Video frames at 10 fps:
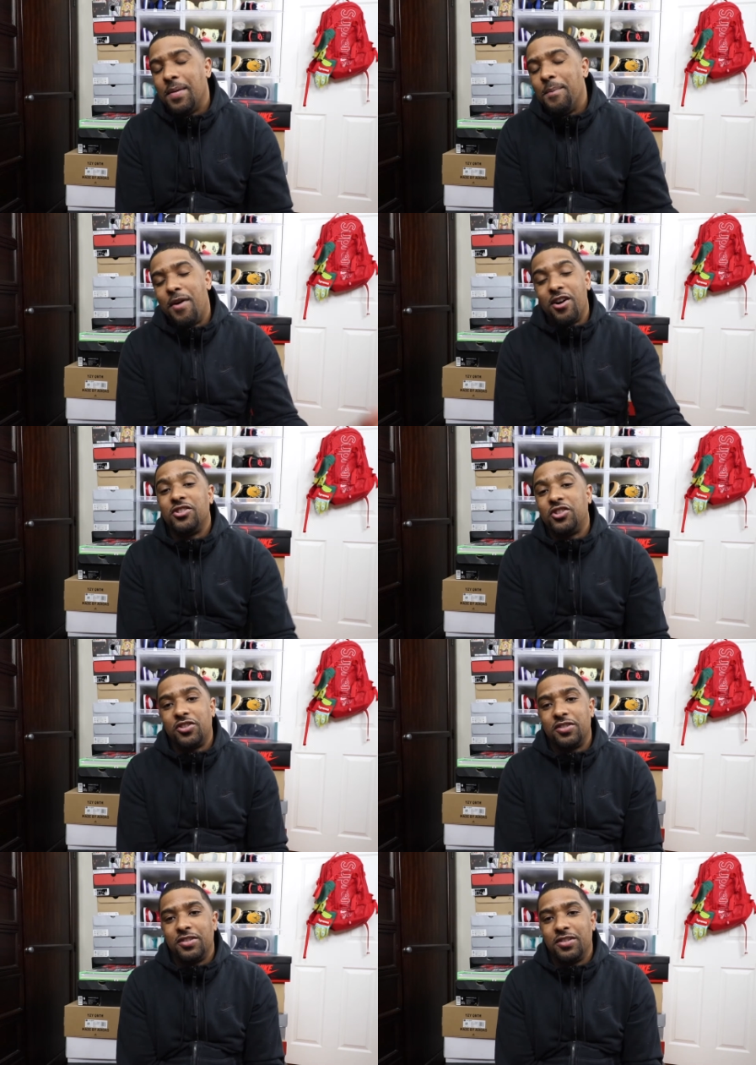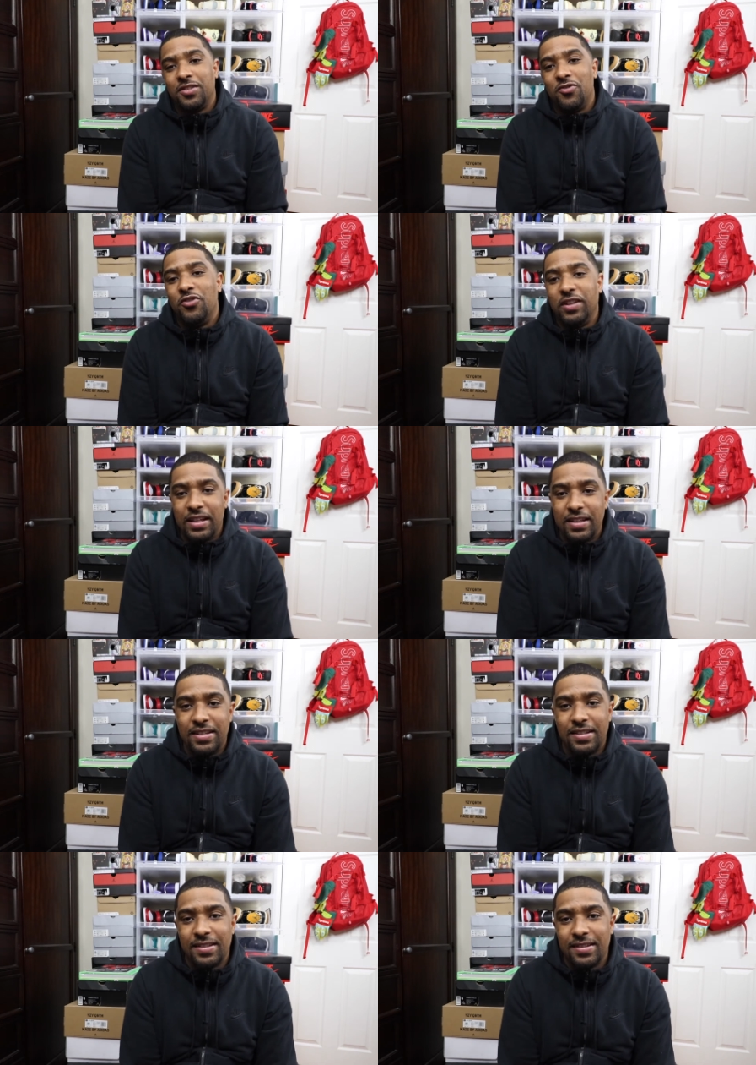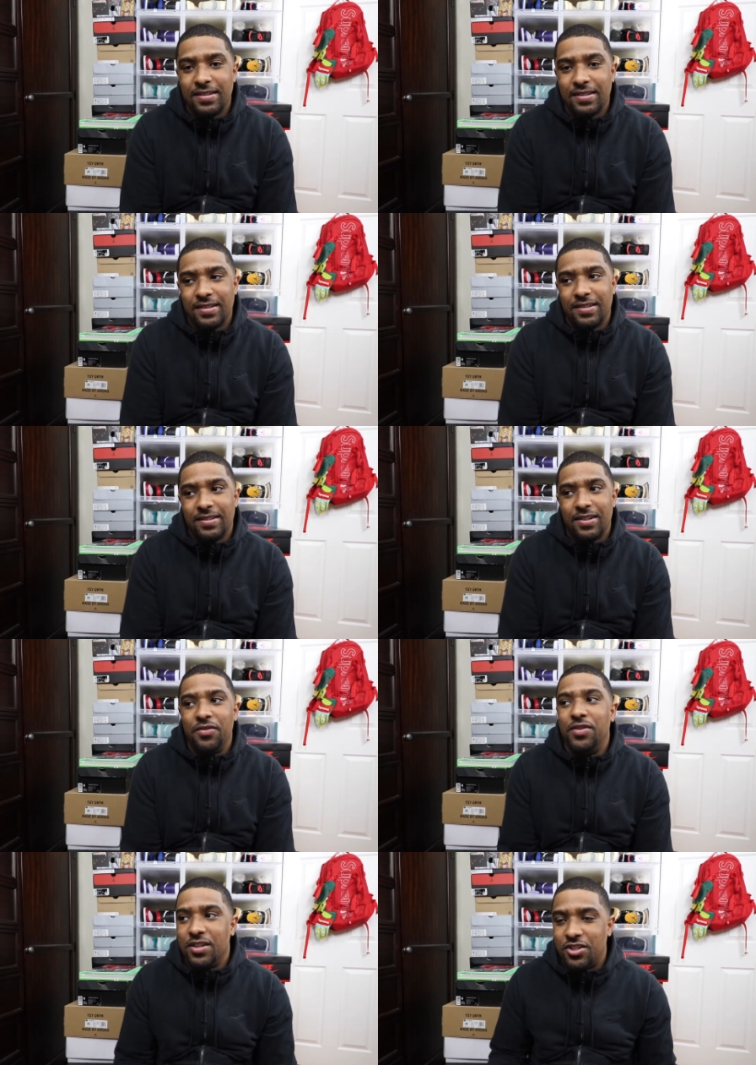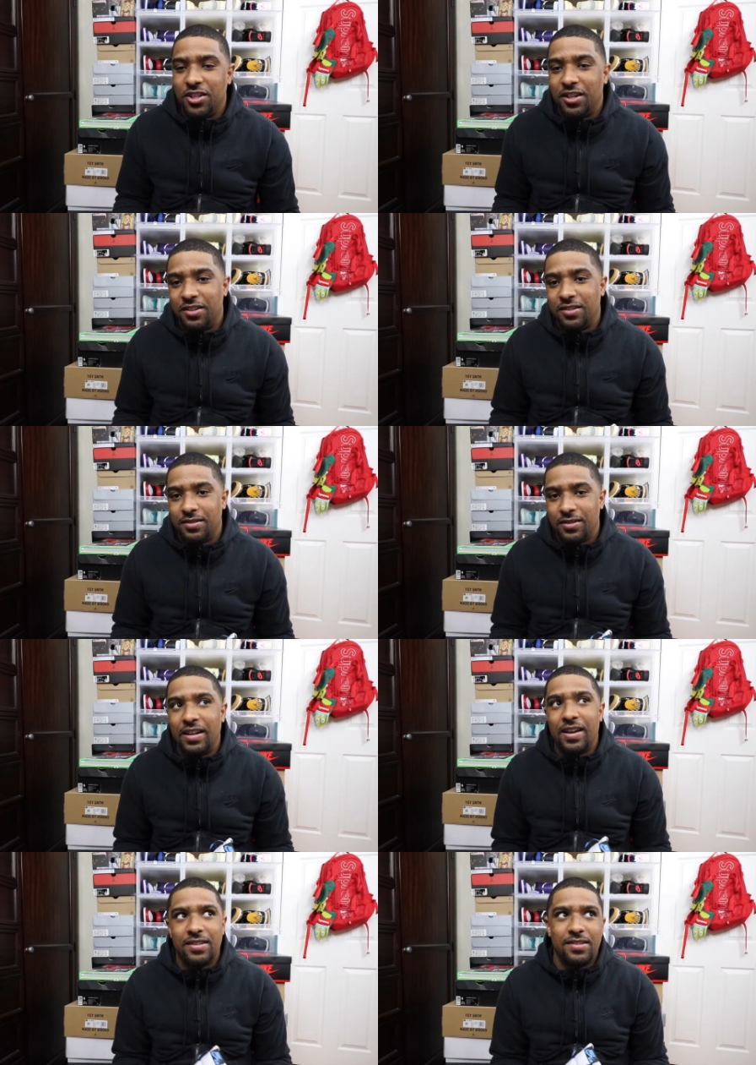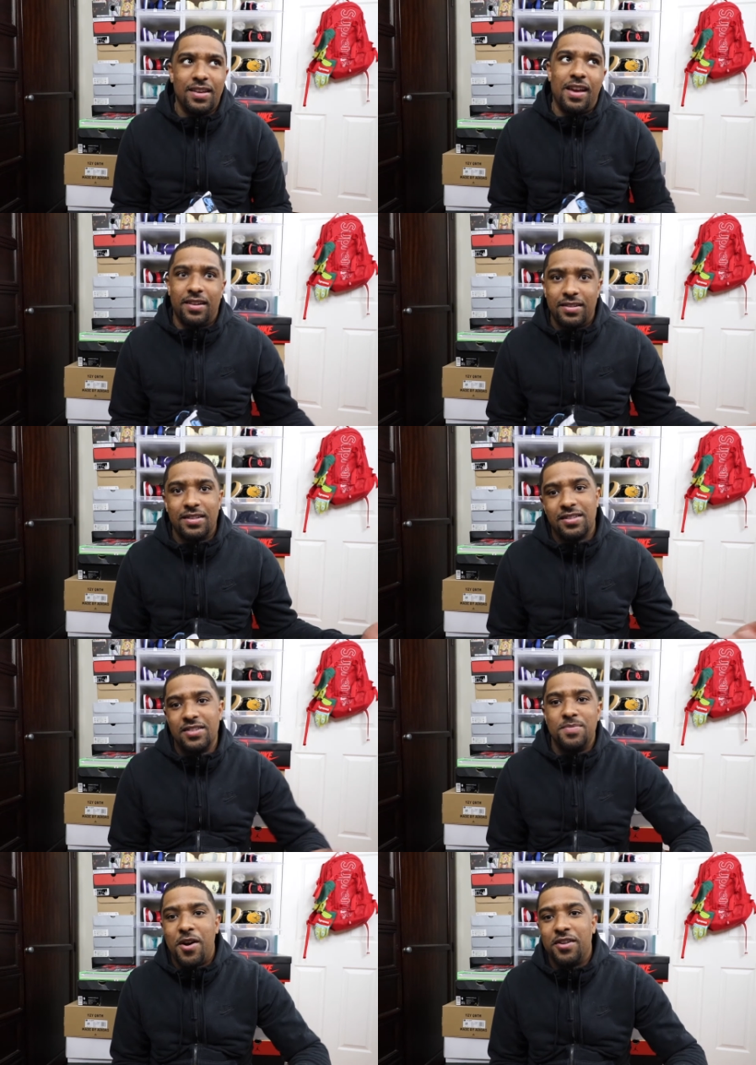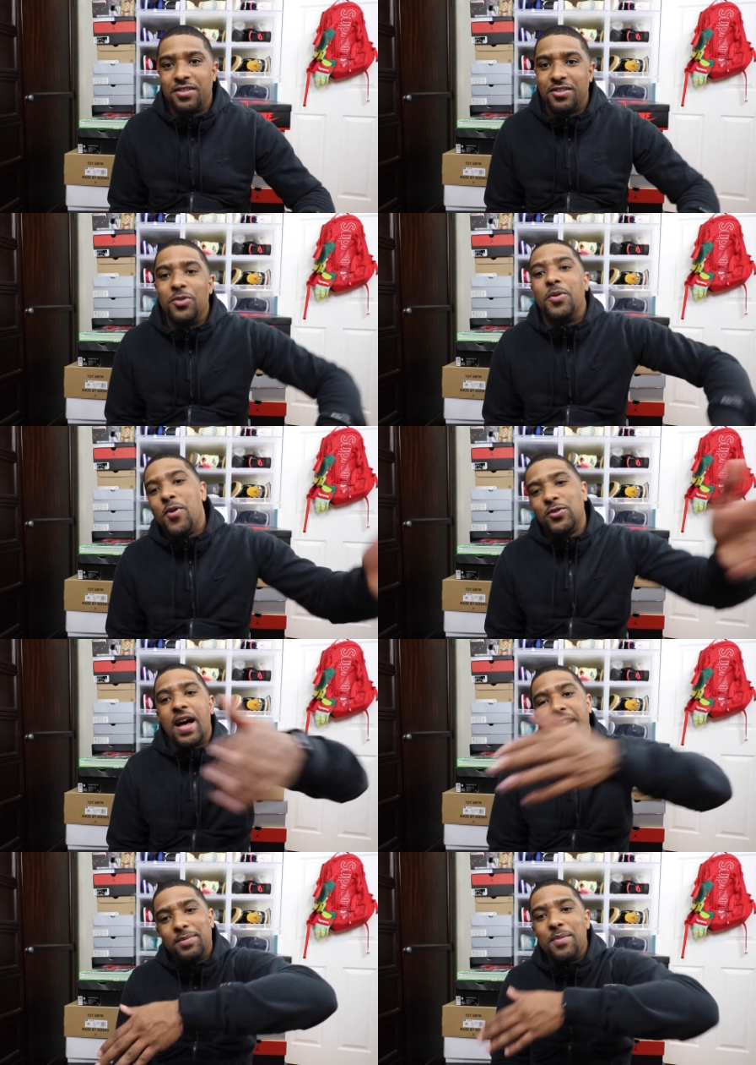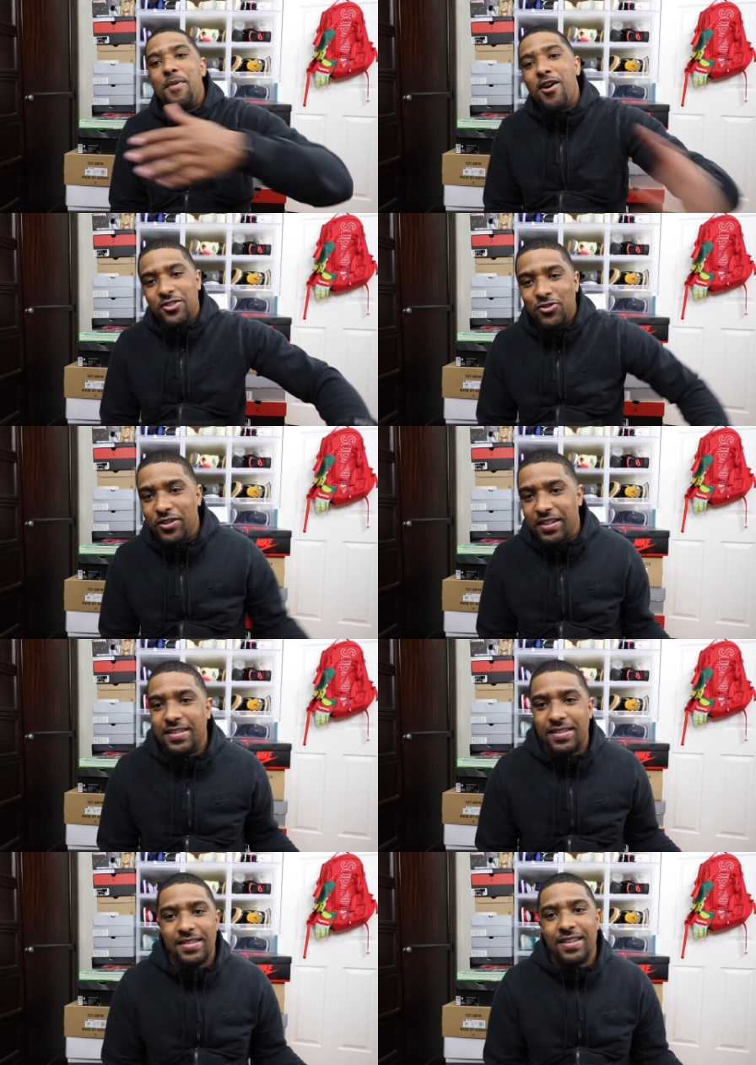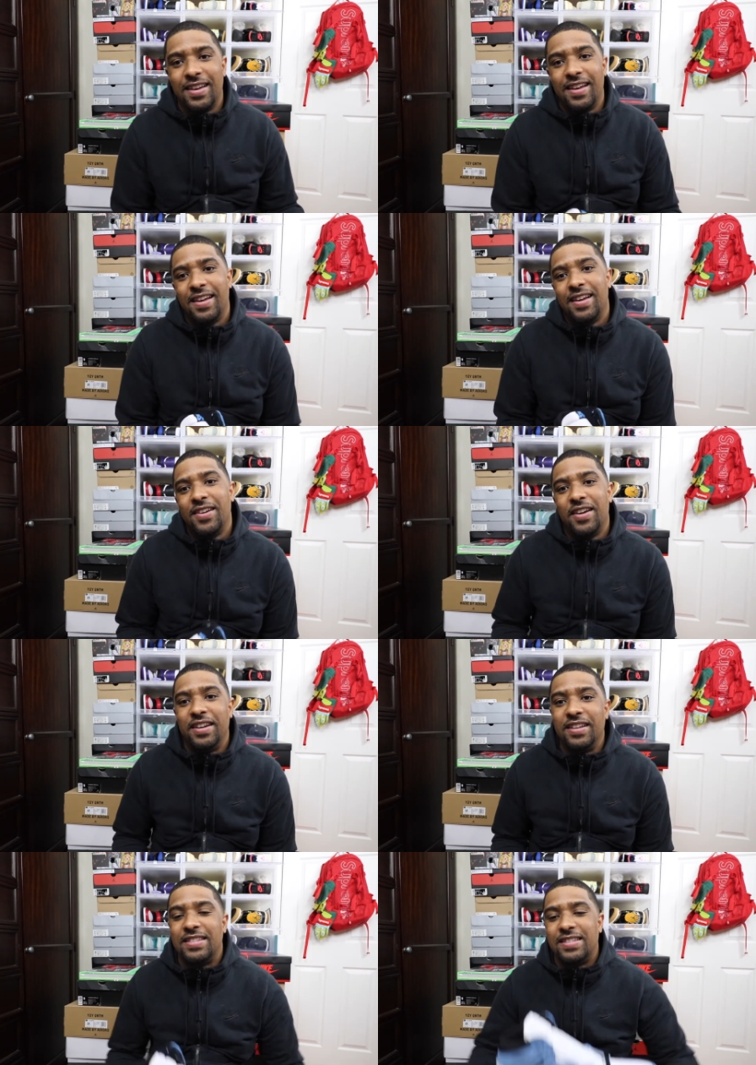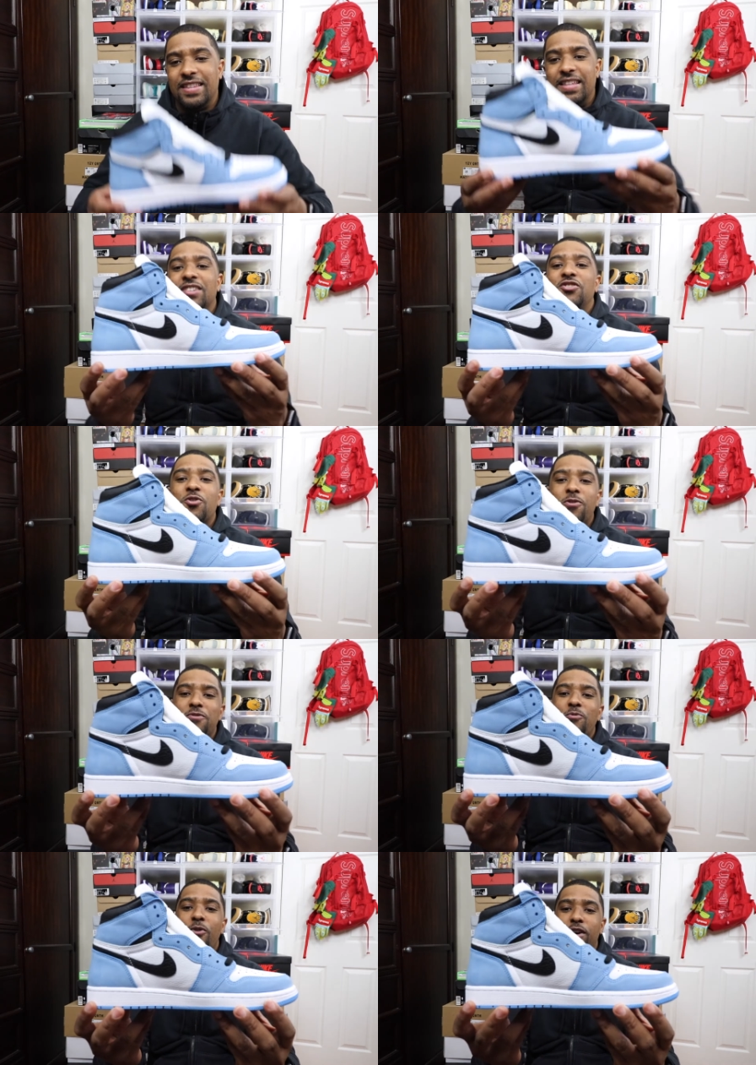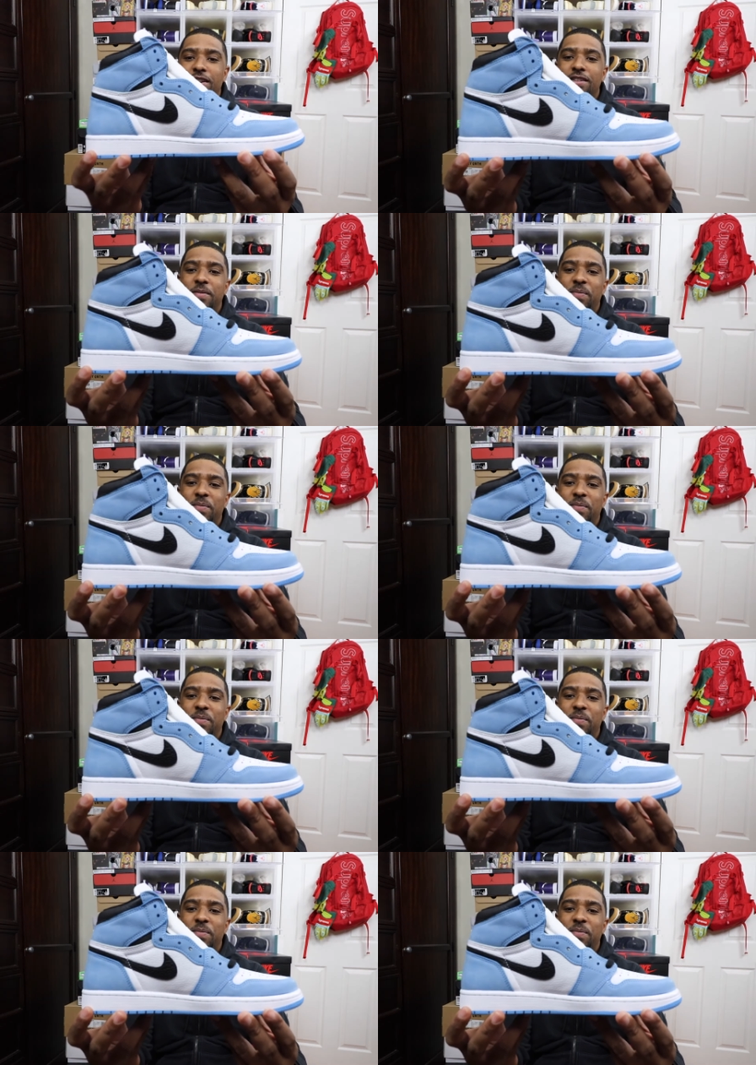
March release of this year I guess yeah since it's March so the most hyped March release and it's the Jordan 1